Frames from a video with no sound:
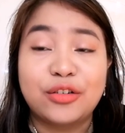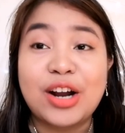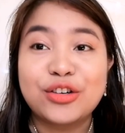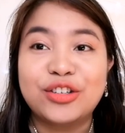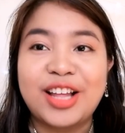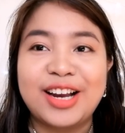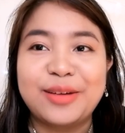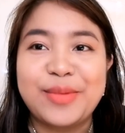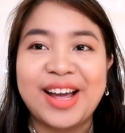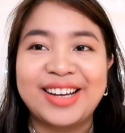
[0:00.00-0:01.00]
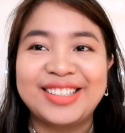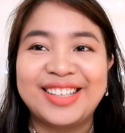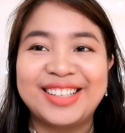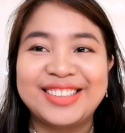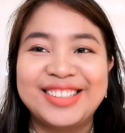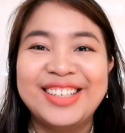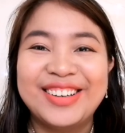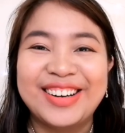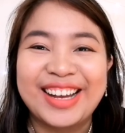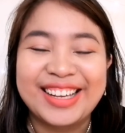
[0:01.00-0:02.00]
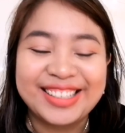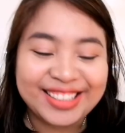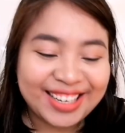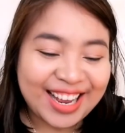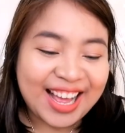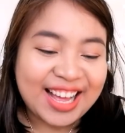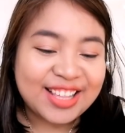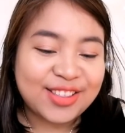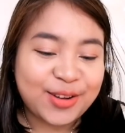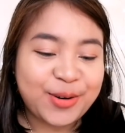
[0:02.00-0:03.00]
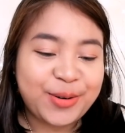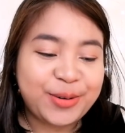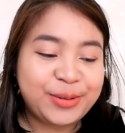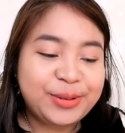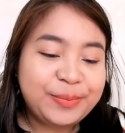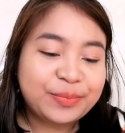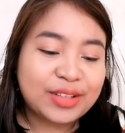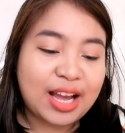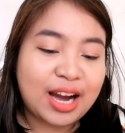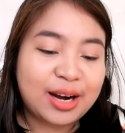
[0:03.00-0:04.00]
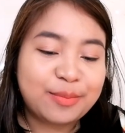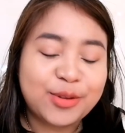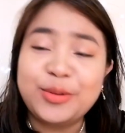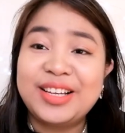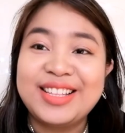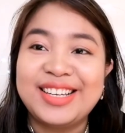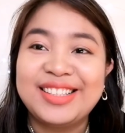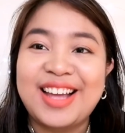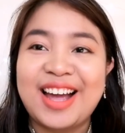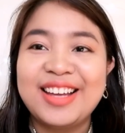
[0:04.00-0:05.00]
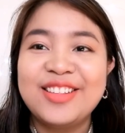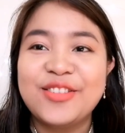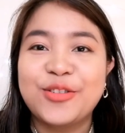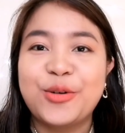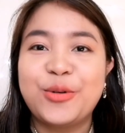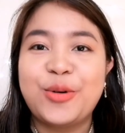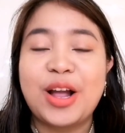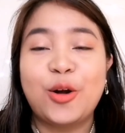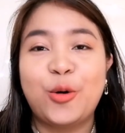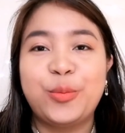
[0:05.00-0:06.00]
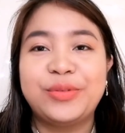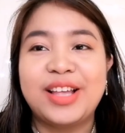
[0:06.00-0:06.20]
rationale behind that. Okay. So that's it, guys. So, I hope